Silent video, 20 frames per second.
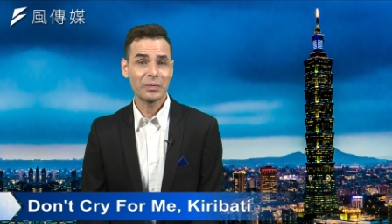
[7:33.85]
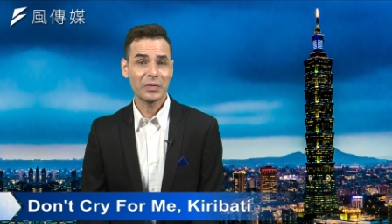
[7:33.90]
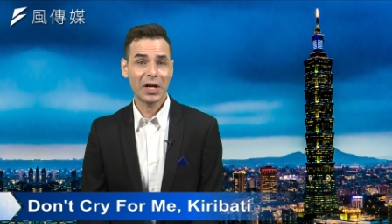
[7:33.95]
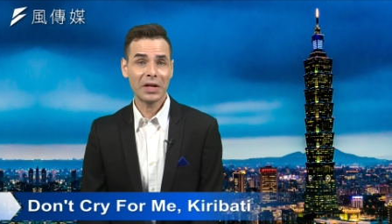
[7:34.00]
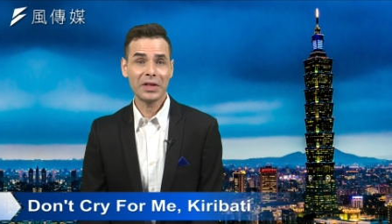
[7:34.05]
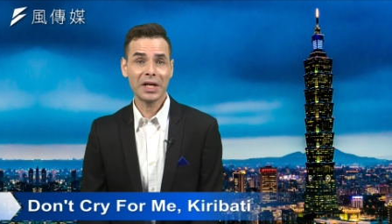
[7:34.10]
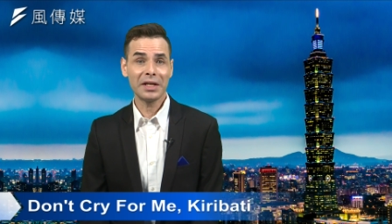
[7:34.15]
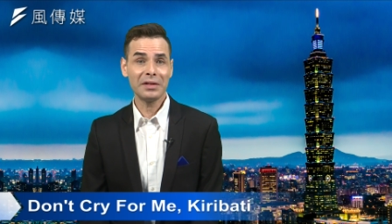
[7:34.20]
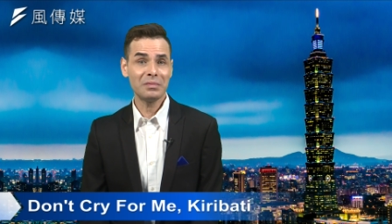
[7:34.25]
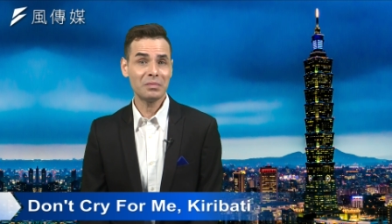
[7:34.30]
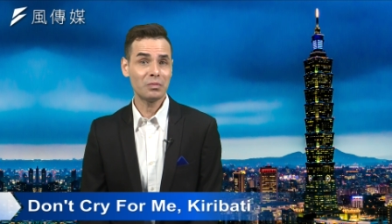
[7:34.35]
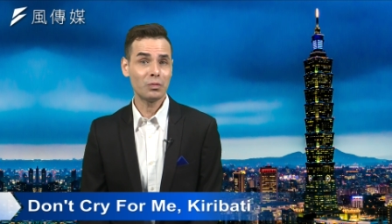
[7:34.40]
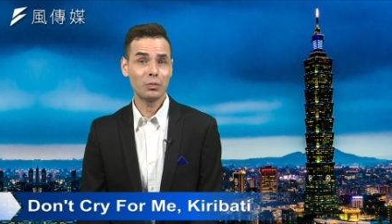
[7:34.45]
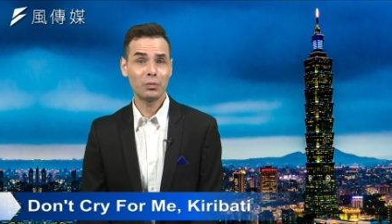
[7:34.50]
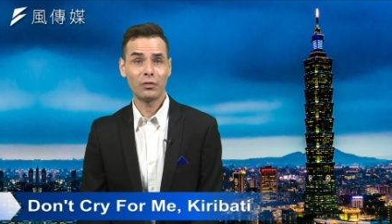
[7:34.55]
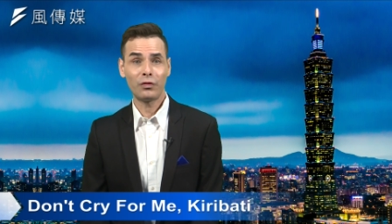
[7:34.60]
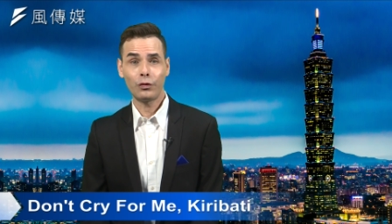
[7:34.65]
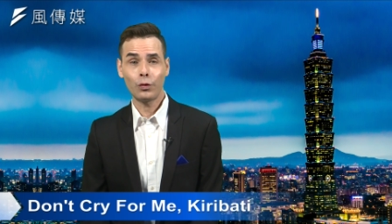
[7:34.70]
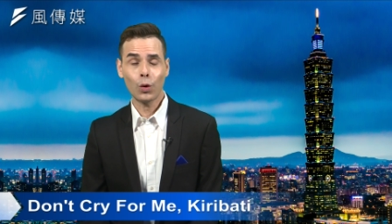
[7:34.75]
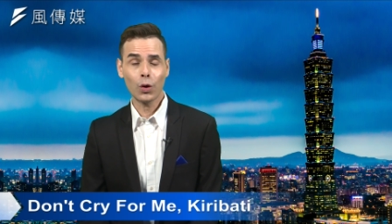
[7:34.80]
And then
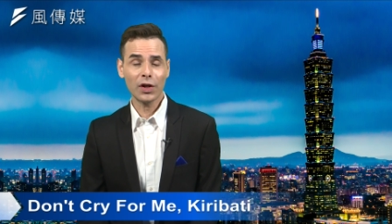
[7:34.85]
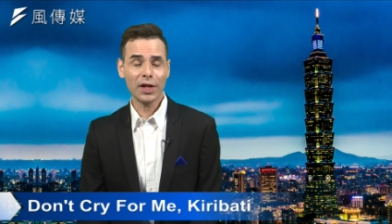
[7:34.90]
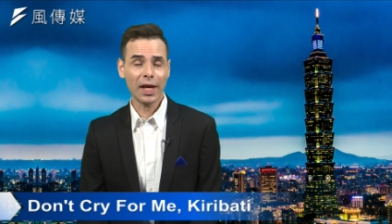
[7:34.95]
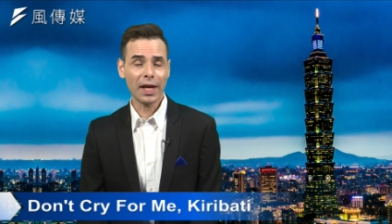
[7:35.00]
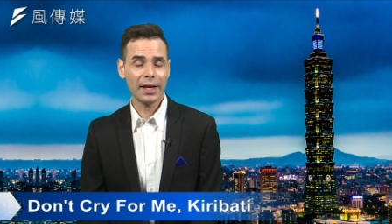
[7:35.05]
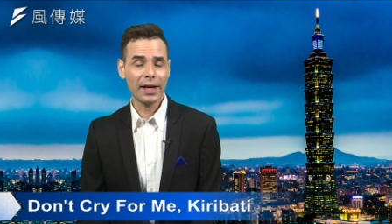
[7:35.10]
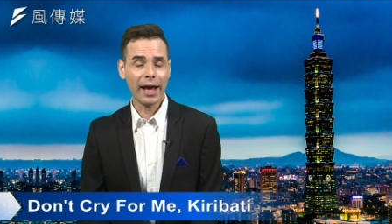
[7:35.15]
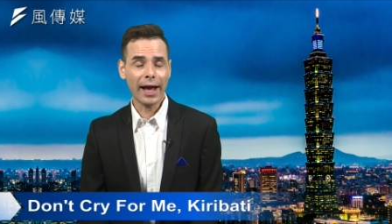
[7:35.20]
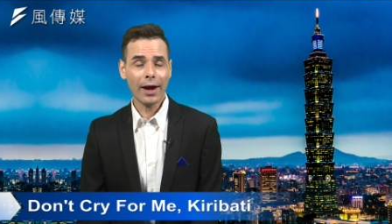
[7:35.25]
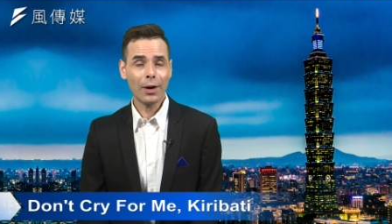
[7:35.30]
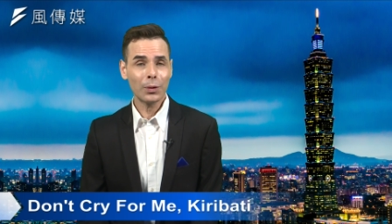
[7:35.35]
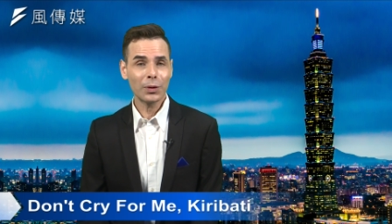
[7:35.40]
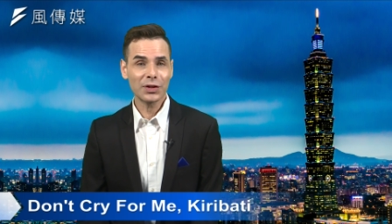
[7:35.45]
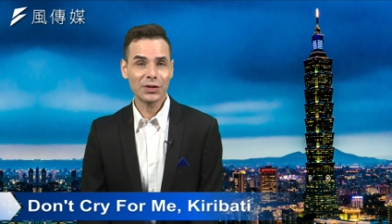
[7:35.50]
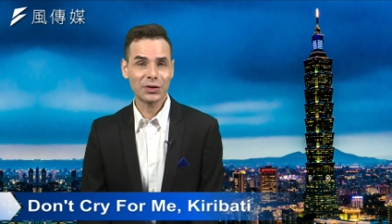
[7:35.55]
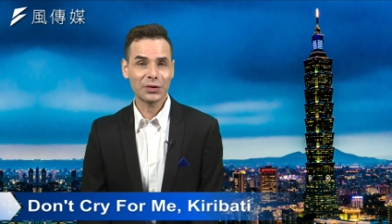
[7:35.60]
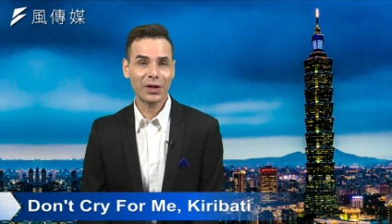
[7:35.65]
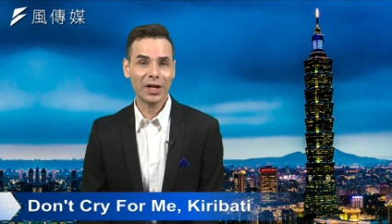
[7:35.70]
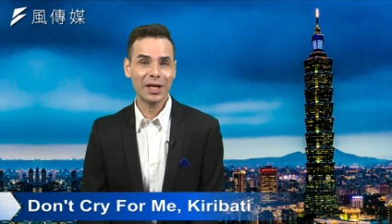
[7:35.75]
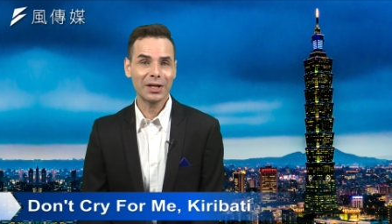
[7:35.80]
48
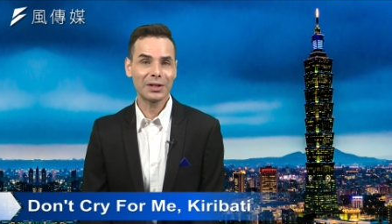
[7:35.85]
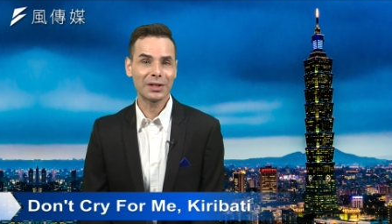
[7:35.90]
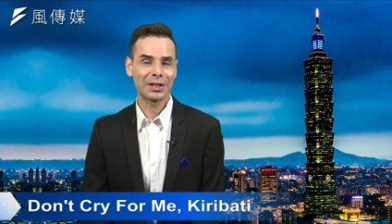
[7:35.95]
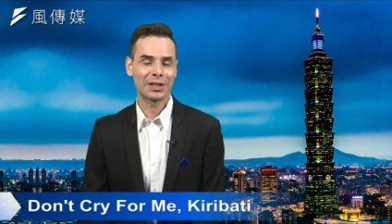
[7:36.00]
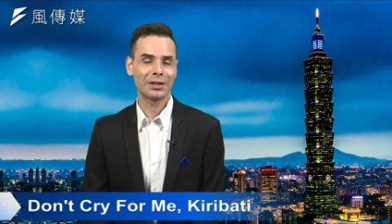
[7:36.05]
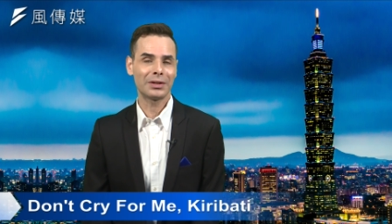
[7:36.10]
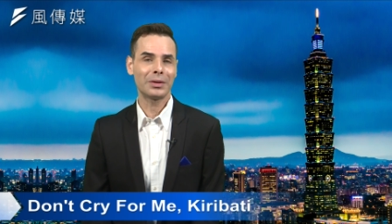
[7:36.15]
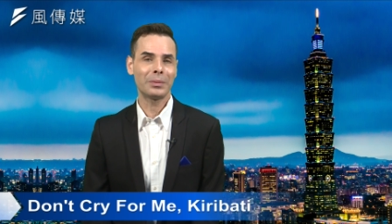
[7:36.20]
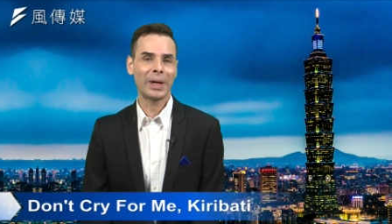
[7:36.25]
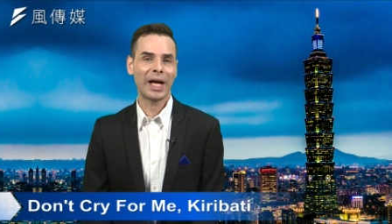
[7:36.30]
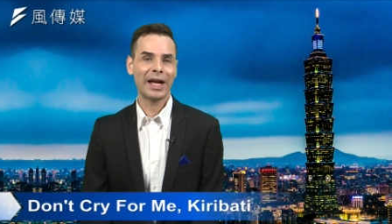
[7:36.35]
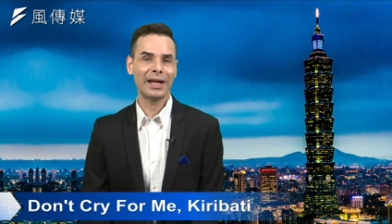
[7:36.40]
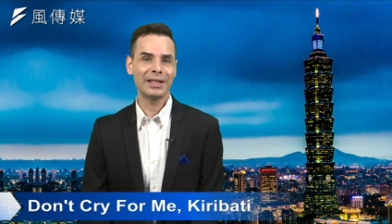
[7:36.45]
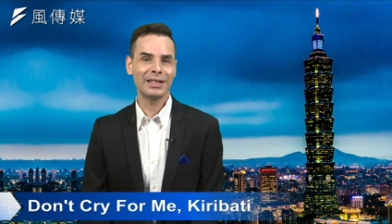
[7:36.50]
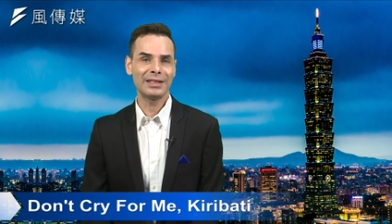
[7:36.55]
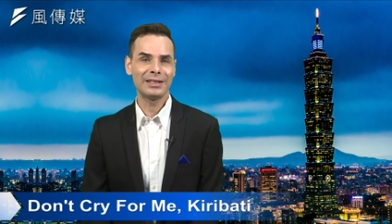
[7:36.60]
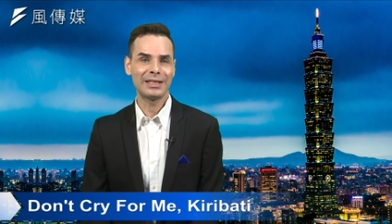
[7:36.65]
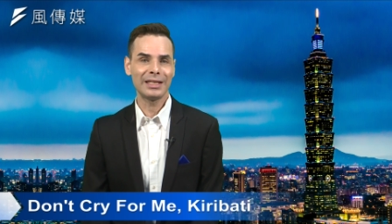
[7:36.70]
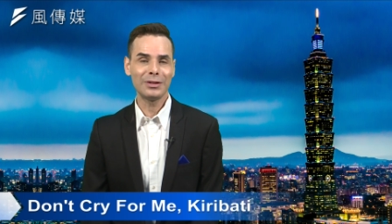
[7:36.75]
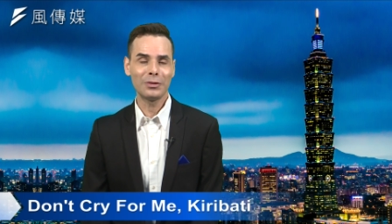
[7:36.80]
hours later,
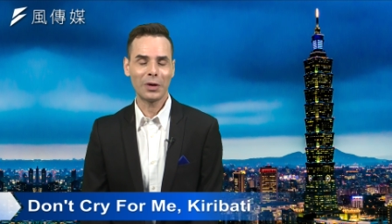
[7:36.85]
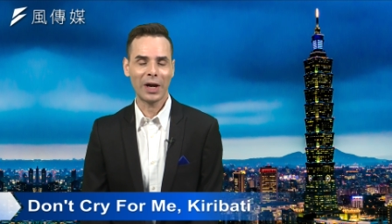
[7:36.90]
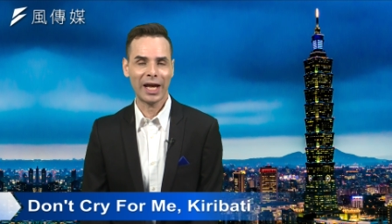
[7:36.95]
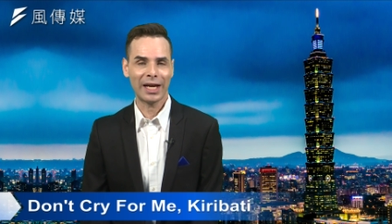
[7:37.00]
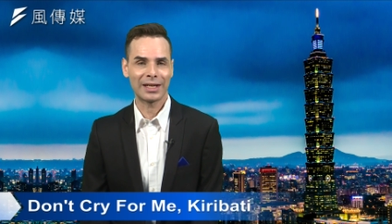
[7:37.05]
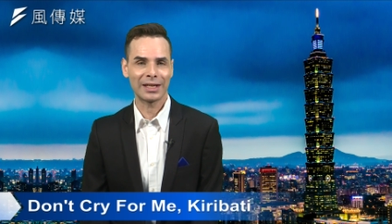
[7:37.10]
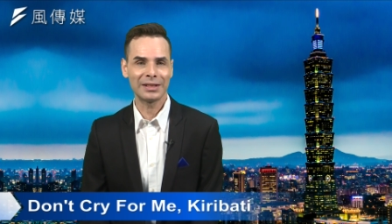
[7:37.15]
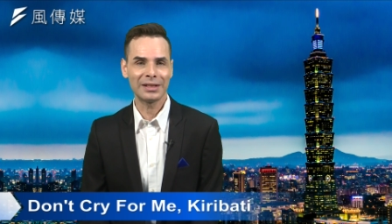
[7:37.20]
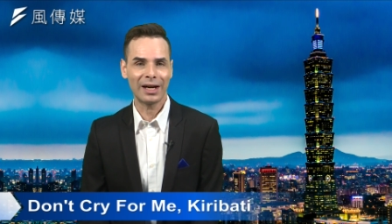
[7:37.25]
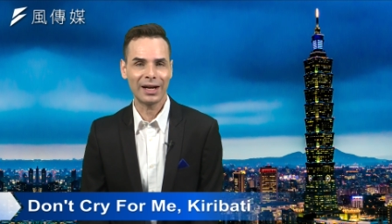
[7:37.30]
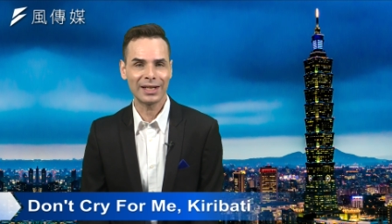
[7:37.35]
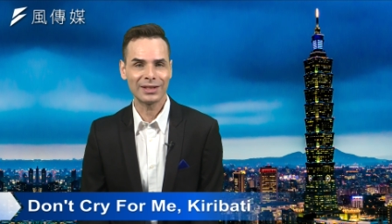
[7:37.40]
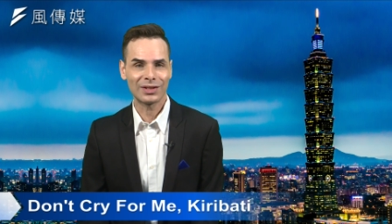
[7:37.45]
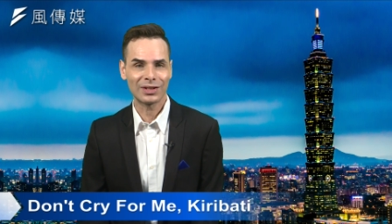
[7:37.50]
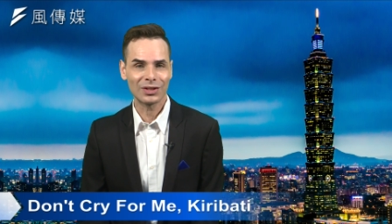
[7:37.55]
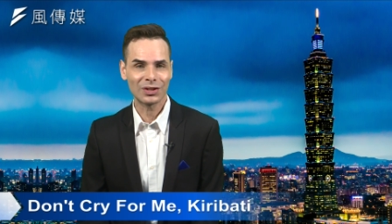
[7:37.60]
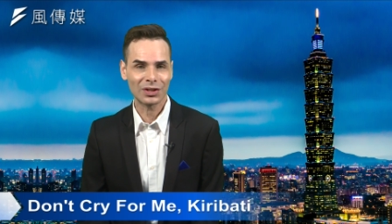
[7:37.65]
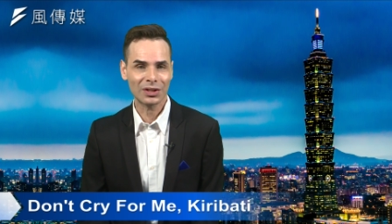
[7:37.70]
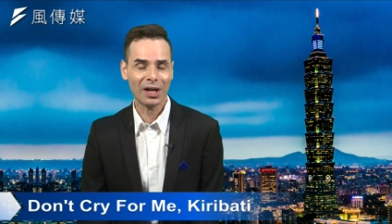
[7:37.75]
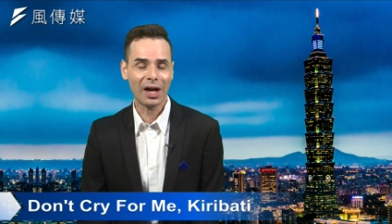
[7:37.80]
Kiribati
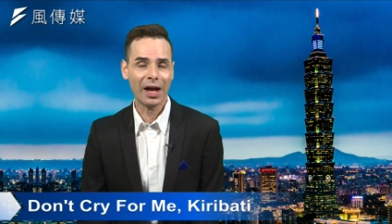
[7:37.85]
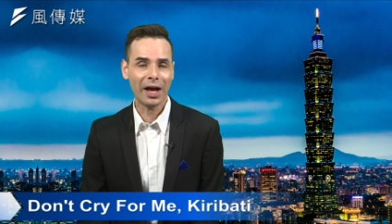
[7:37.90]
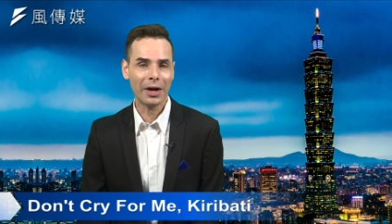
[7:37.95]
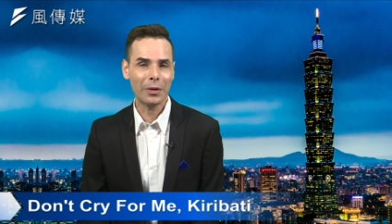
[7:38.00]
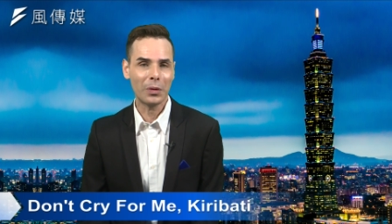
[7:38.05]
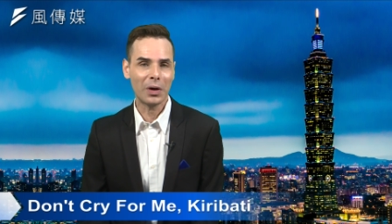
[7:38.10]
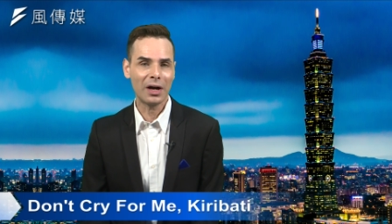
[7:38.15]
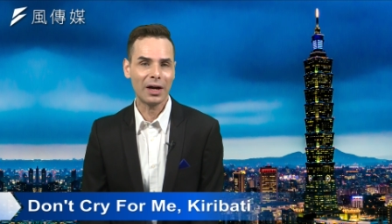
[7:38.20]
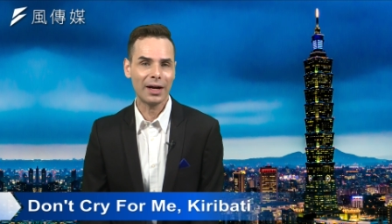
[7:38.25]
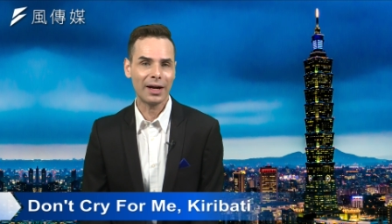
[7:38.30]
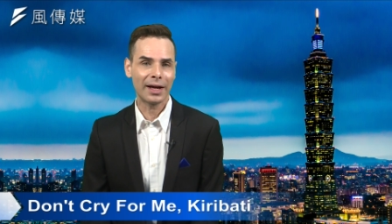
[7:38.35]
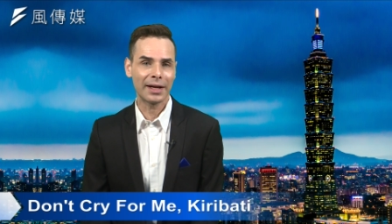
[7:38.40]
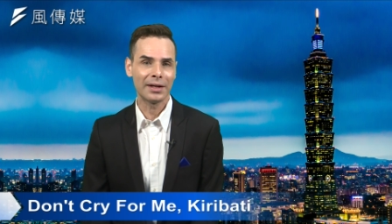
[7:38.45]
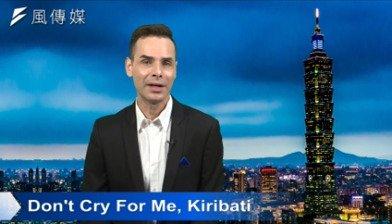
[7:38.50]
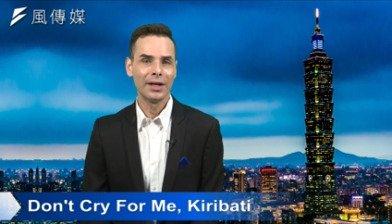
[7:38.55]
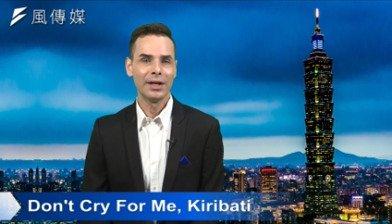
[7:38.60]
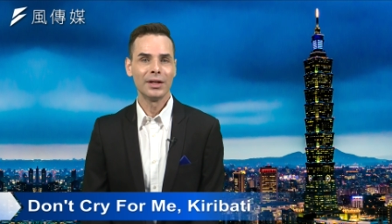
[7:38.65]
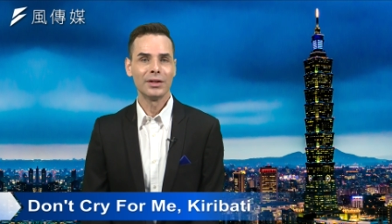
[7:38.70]
derecognizes Taiwan.